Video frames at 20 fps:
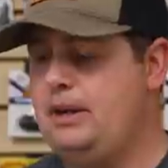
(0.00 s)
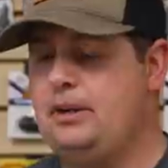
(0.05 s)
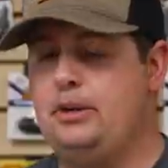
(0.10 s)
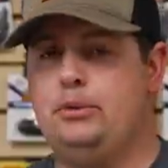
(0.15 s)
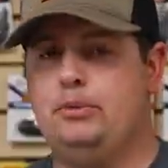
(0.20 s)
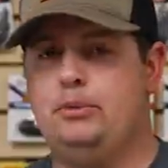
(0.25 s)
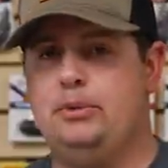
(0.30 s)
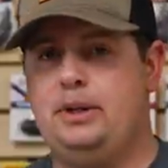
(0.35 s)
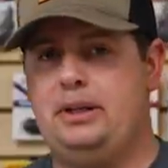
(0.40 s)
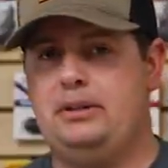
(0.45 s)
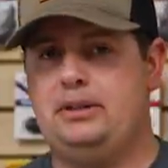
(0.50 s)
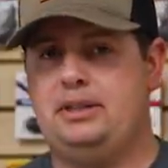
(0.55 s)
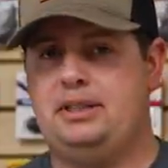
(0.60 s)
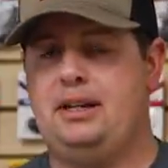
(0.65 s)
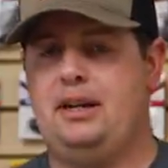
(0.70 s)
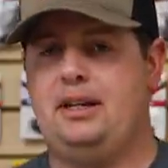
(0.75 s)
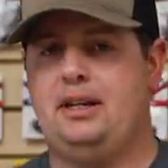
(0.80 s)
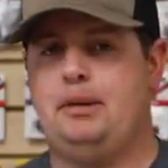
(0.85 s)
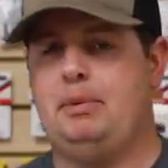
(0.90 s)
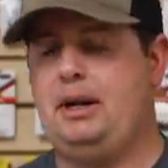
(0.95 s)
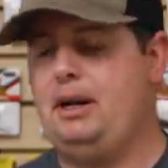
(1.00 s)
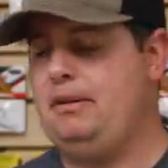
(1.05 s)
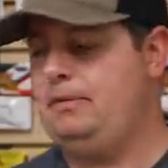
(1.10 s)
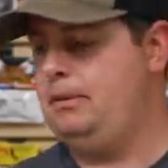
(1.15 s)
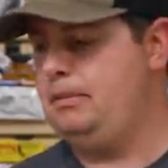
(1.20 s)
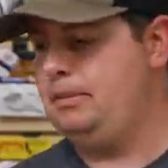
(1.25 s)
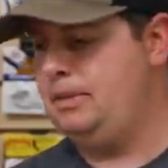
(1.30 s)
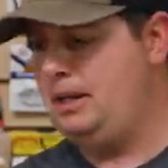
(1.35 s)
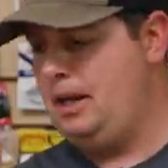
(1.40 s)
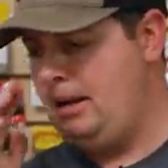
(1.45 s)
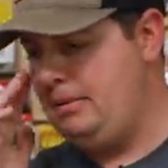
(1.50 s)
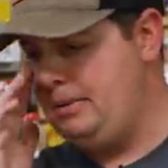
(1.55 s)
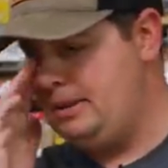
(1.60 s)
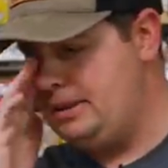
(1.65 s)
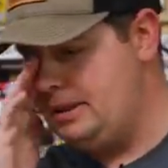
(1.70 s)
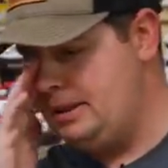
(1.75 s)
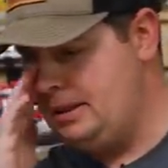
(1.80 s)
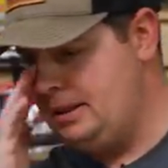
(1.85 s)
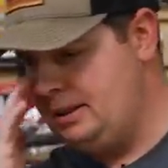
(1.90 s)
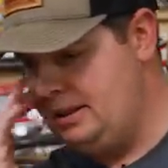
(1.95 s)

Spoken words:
got a new reel to talk about from Dobyns.